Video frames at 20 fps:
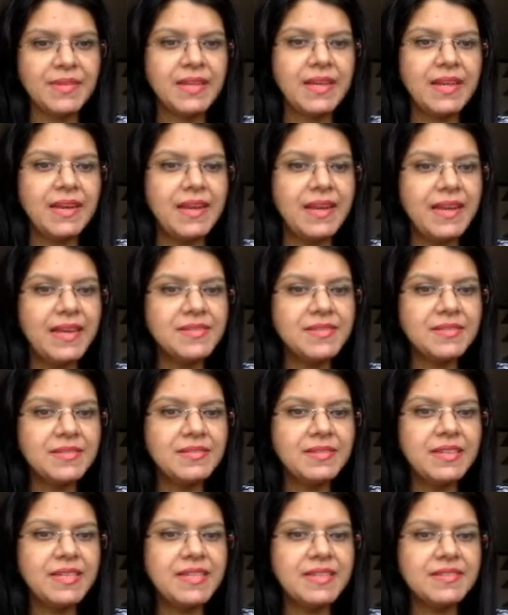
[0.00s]
Lesser,
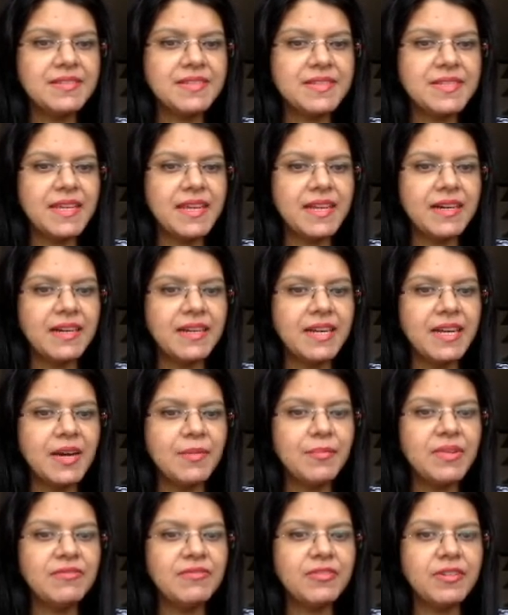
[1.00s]
let us take a
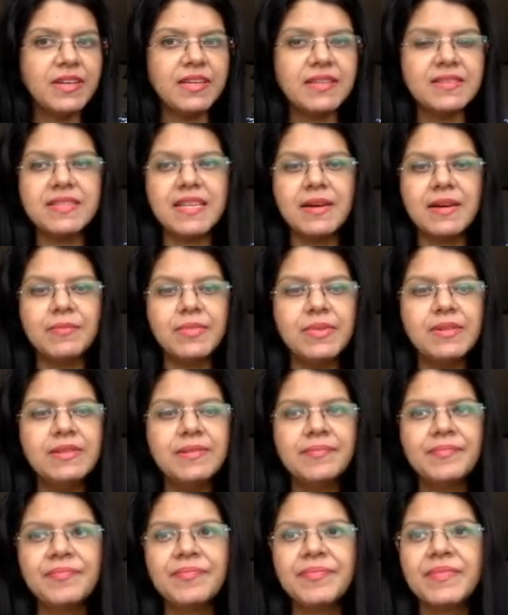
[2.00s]
number for example.
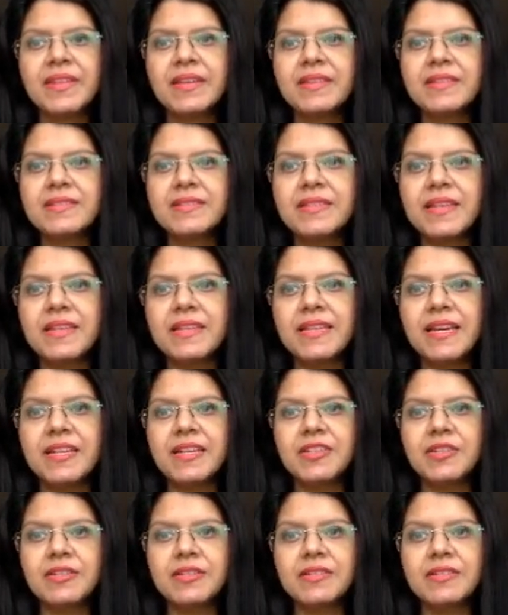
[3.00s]
Say
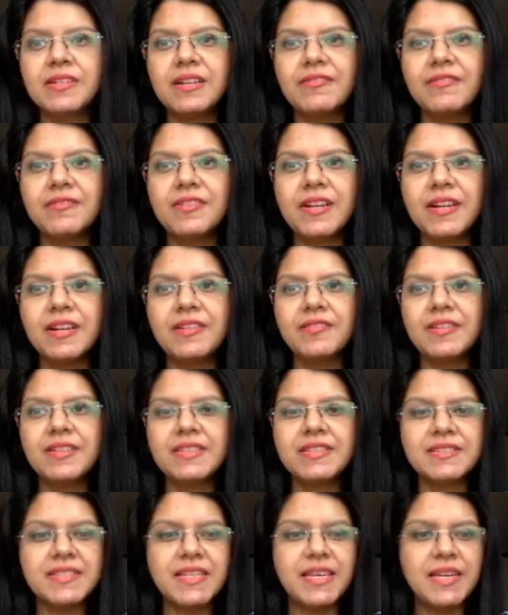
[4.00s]
that you're traveling
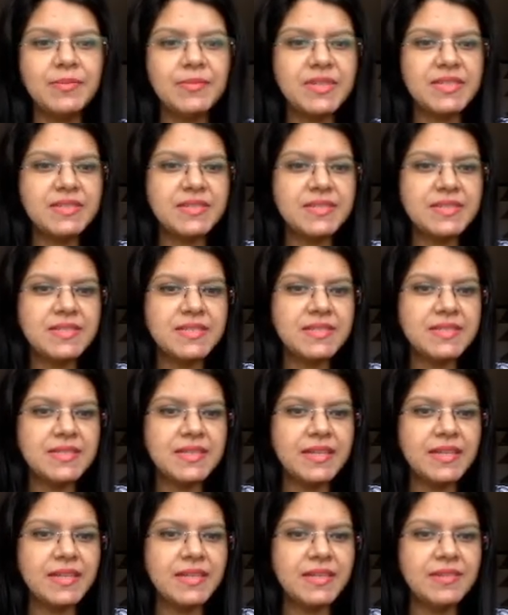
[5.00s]
the same distance
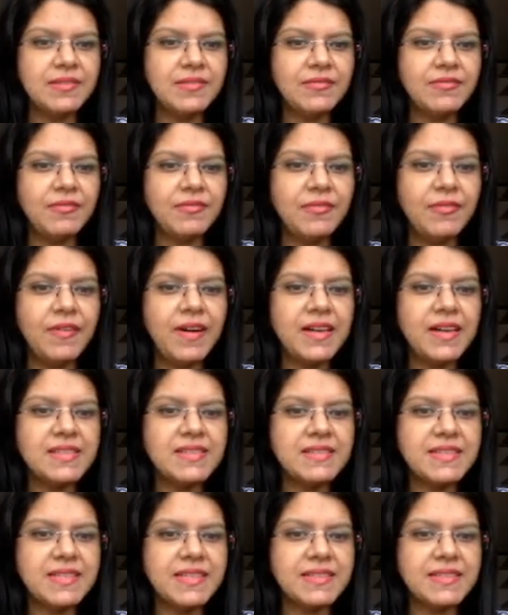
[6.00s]
in
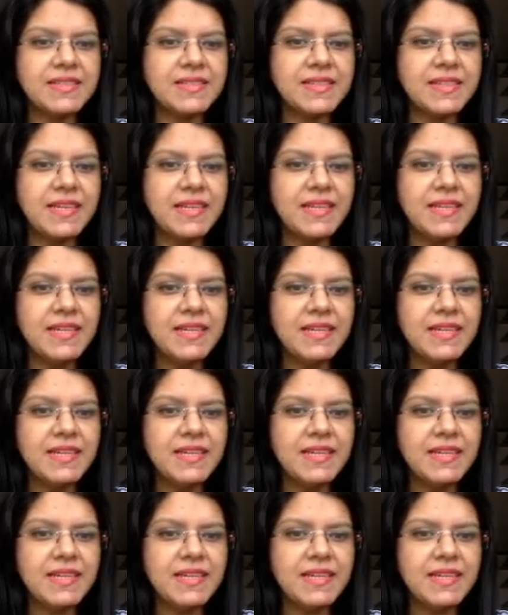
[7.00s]
160